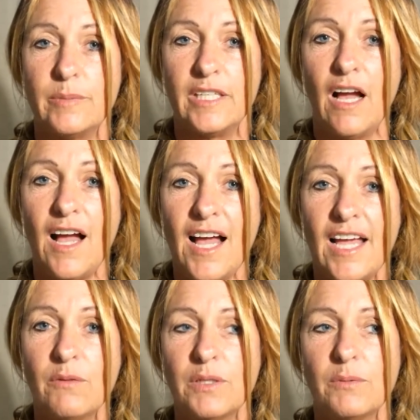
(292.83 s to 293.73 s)
we
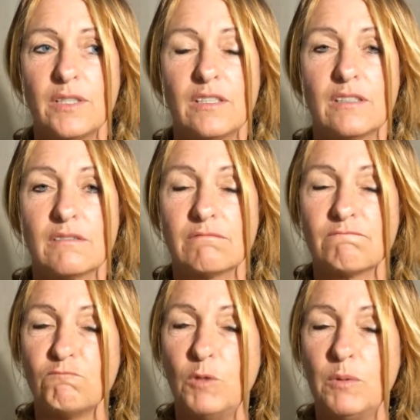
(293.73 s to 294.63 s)
would
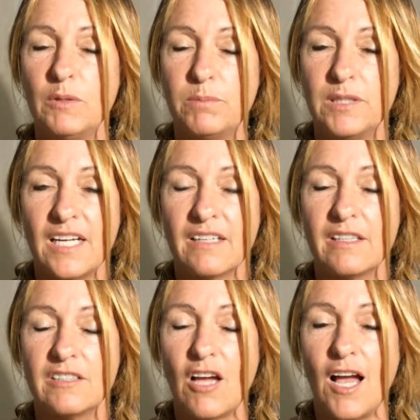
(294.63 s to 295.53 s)
pluck the top
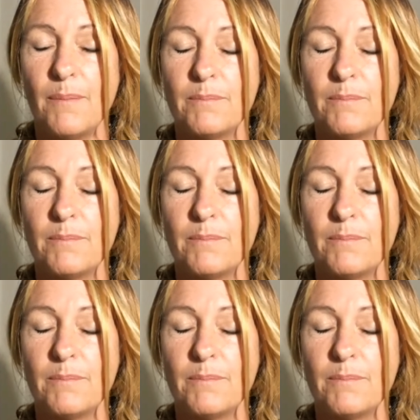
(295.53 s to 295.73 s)
string,